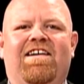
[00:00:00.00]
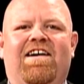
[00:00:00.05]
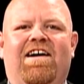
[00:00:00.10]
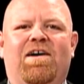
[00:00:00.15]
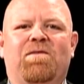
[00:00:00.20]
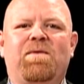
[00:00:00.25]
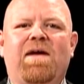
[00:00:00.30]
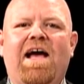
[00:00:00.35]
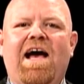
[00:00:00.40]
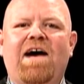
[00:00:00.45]

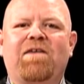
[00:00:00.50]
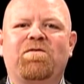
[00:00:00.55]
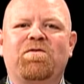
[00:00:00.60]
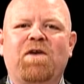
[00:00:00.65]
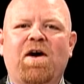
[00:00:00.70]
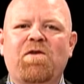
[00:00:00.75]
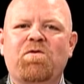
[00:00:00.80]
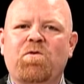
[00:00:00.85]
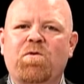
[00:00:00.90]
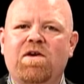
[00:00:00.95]
On behalf
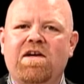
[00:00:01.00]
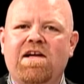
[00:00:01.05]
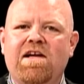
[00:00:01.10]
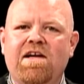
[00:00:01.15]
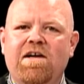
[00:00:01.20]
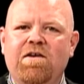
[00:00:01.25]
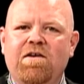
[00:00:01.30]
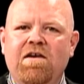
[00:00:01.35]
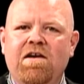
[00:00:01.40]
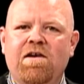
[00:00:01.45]
of everyone
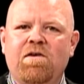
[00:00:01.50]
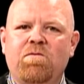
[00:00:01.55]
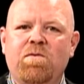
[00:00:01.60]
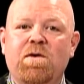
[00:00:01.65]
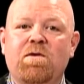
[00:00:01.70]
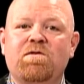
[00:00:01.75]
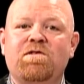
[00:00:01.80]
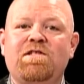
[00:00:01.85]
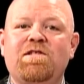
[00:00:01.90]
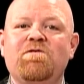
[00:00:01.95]
here,
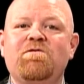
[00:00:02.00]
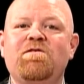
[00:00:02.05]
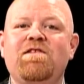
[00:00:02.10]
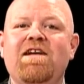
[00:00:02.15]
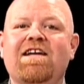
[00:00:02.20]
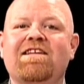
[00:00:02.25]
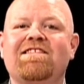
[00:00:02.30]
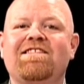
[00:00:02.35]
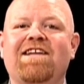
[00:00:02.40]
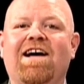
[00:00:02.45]
we will see you
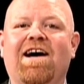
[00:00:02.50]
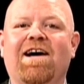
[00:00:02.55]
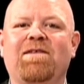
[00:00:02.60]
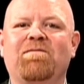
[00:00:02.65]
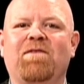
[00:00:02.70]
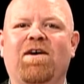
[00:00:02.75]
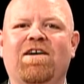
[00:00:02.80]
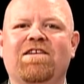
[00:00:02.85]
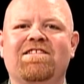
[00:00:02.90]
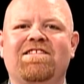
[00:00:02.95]
next
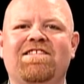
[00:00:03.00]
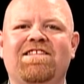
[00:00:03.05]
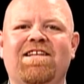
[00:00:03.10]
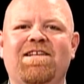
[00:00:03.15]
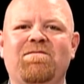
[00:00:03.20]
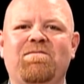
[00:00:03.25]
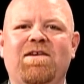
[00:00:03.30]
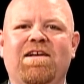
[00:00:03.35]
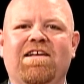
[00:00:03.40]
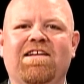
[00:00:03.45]
time on
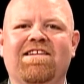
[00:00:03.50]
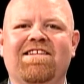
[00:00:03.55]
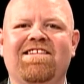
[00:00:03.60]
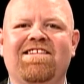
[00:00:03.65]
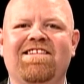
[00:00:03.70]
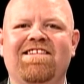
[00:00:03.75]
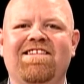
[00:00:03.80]
City Beat.